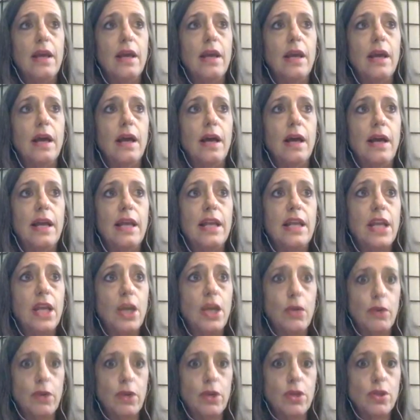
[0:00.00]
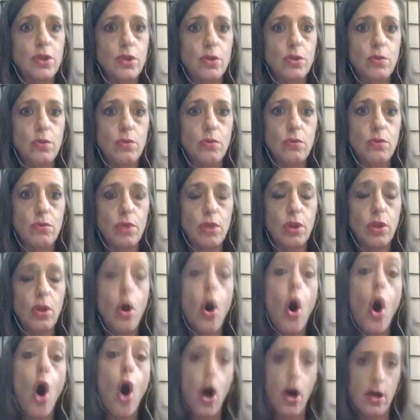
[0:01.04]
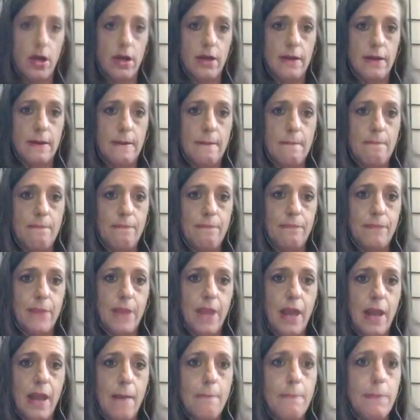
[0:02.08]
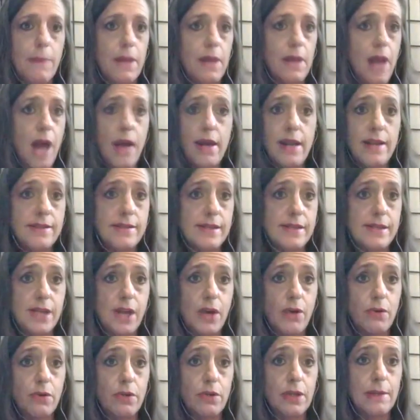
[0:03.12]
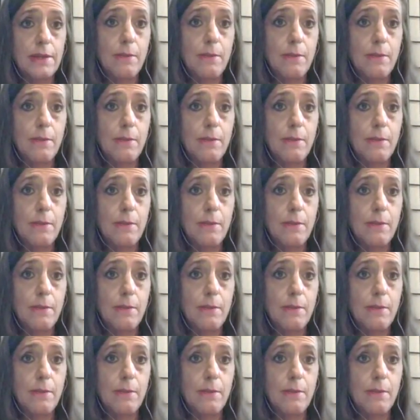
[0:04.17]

uh, adhering to the law, but not necessarily